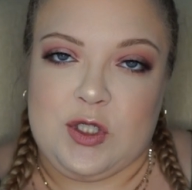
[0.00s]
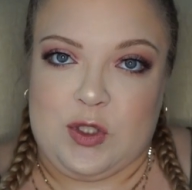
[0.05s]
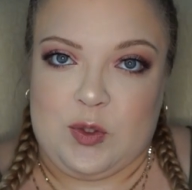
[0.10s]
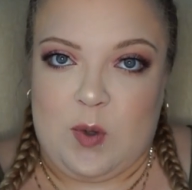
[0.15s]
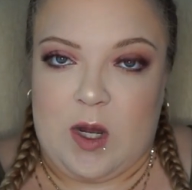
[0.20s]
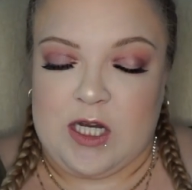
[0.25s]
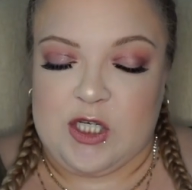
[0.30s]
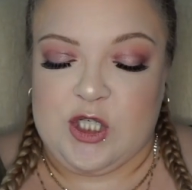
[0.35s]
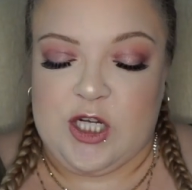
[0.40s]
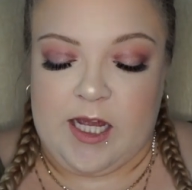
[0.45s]
her
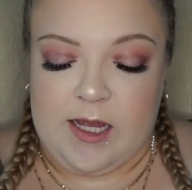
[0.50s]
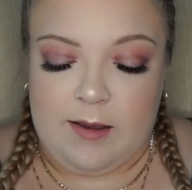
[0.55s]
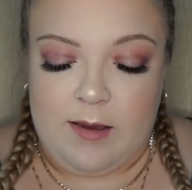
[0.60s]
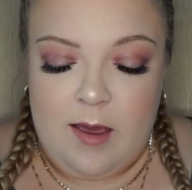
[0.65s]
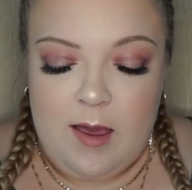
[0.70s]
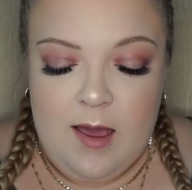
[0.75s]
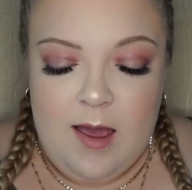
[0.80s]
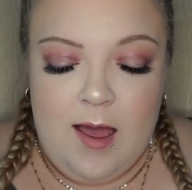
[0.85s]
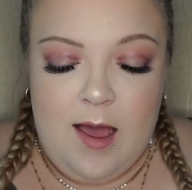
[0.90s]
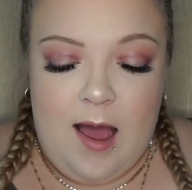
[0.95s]
swatching.
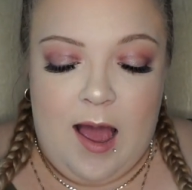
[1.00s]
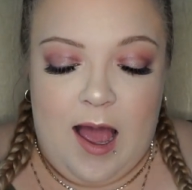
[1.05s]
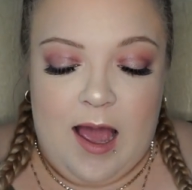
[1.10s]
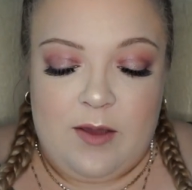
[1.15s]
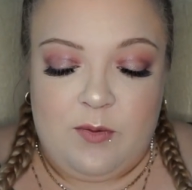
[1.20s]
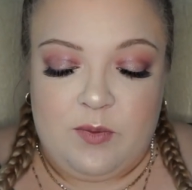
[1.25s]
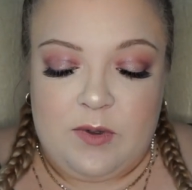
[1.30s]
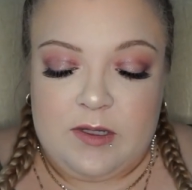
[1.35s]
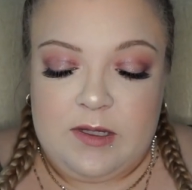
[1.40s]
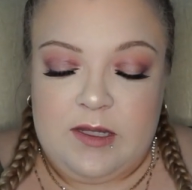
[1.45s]
I
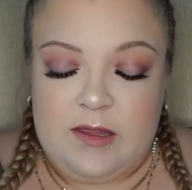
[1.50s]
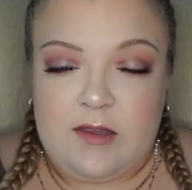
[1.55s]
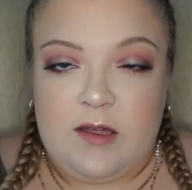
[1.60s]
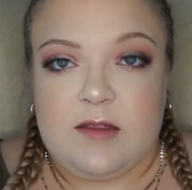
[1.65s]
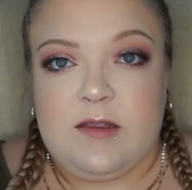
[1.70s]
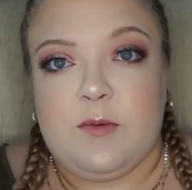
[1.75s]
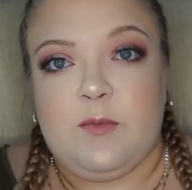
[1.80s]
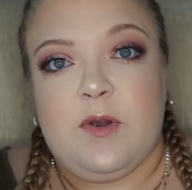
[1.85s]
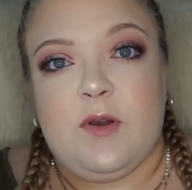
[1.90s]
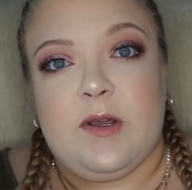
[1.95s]
really
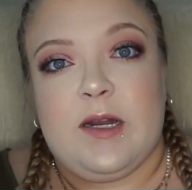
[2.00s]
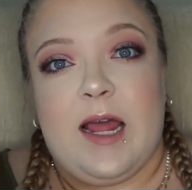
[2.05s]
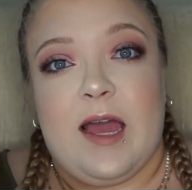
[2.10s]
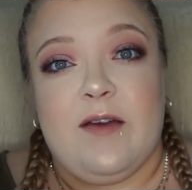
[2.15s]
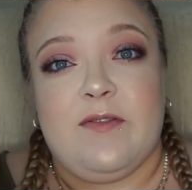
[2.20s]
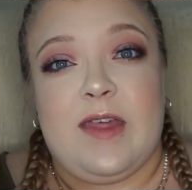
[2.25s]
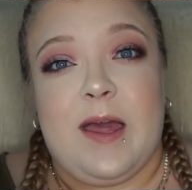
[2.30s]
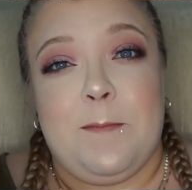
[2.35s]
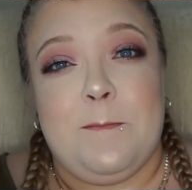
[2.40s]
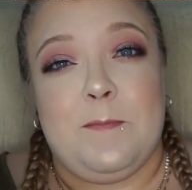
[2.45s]
thought that we were going to
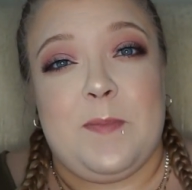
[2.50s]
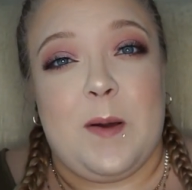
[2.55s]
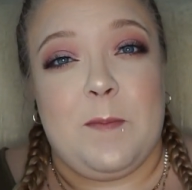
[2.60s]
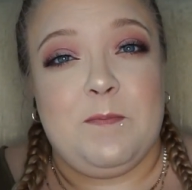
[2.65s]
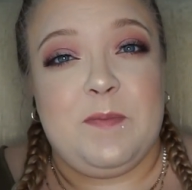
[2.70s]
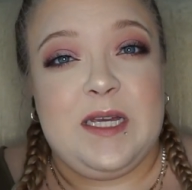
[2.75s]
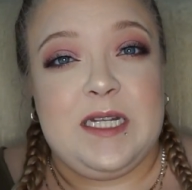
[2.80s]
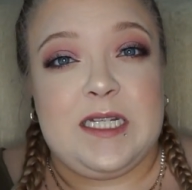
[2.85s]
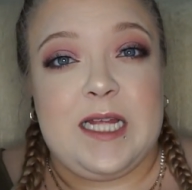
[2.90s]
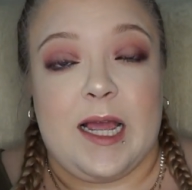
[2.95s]
have that
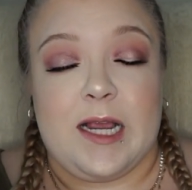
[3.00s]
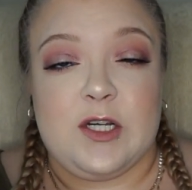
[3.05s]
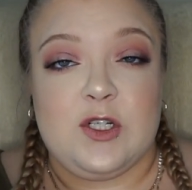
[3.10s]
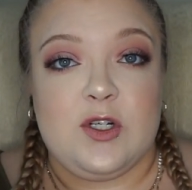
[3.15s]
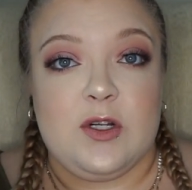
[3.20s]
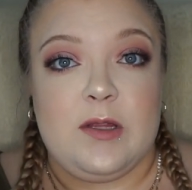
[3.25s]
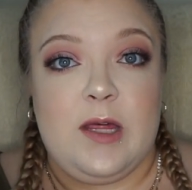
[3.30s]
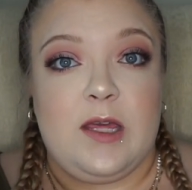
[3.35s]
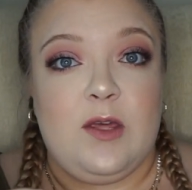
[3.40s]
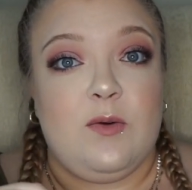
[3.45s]
bumpy
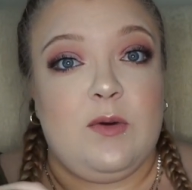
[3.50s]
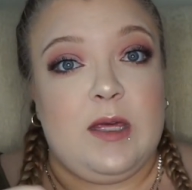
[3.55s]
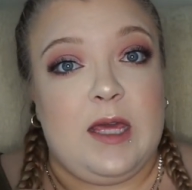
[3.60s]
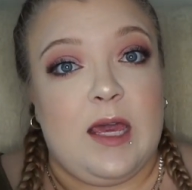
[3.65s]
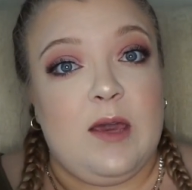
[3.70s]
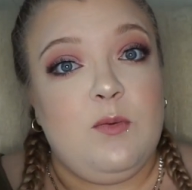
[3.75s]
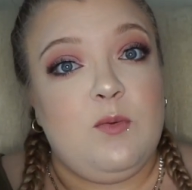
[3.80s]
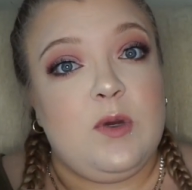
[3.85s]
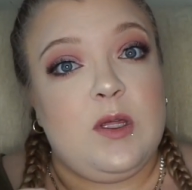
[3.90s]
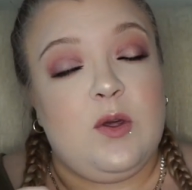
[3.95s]
texture that you
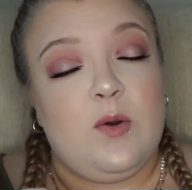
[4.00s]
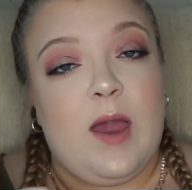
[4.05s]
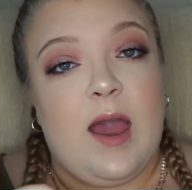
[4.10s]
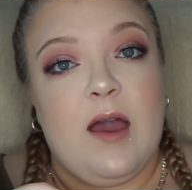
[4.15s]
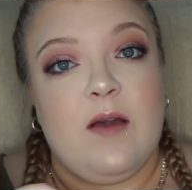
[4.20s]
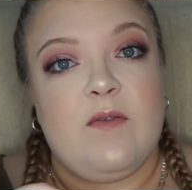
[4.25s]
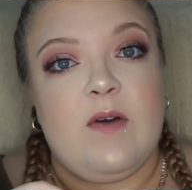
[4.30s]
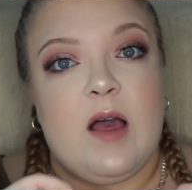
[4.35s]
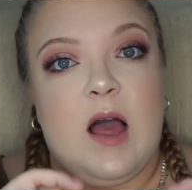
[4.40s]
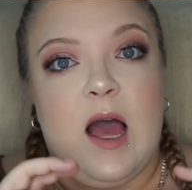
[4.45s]
get when you
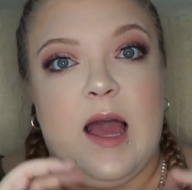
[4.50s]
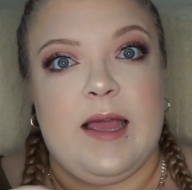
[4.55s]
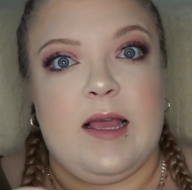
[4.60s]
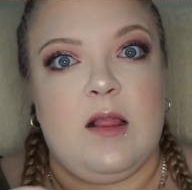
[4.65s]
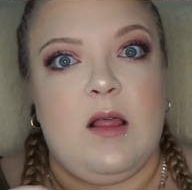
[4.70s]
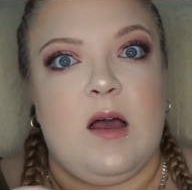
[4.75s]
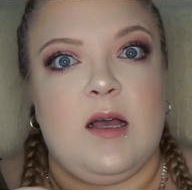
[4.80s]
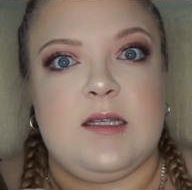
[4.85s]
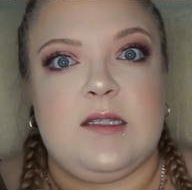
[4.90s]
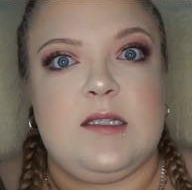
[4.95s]
have a high
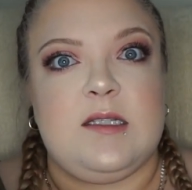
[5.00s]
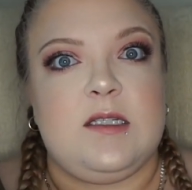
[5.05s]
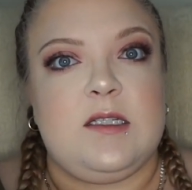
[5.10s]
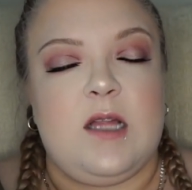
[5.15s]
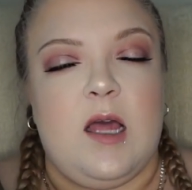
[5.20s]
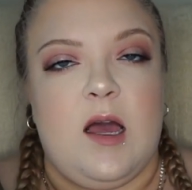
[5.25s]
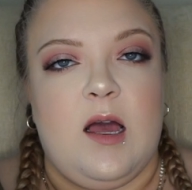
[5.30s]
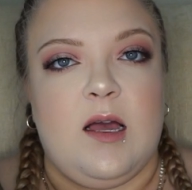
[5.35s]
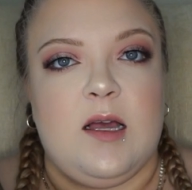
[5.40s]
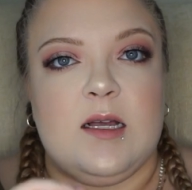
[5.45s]
gloss
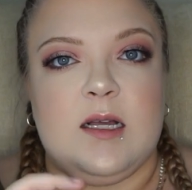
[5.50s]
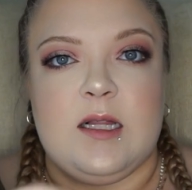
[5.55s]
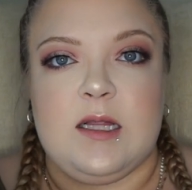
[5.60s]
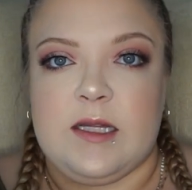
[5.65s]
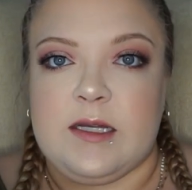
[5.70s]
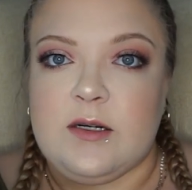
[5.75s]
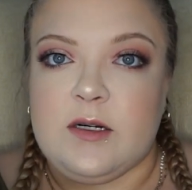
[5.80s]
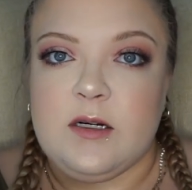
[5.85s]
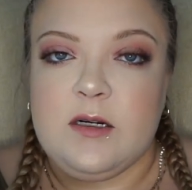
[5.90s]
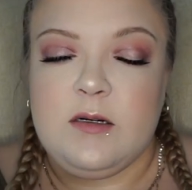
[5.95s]

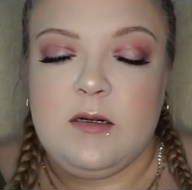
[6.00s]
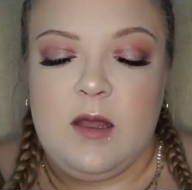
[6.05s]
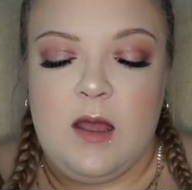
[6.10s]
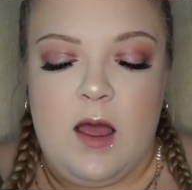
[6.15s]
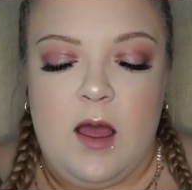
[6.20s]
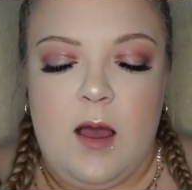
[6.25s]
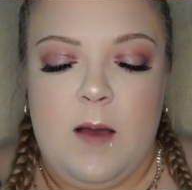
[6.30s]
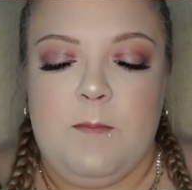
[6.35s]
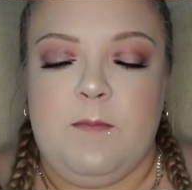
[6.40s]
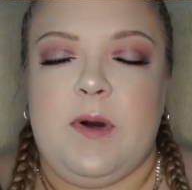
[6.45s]
glitter,
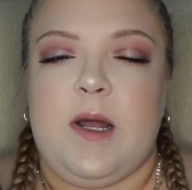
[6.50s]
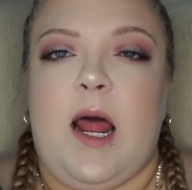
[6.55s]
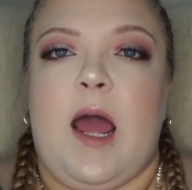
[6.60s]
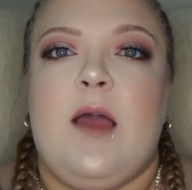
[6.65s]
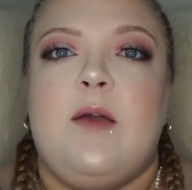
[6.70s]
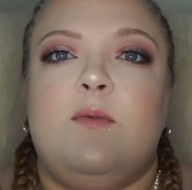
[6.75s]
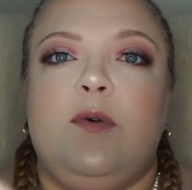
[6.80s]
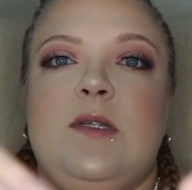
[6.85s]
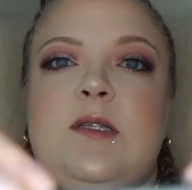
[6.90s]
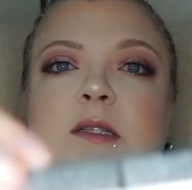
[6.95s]
but
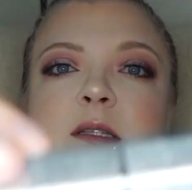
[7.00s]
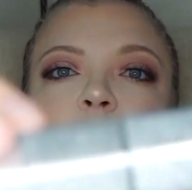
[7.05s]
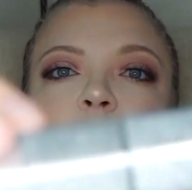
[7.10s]
I was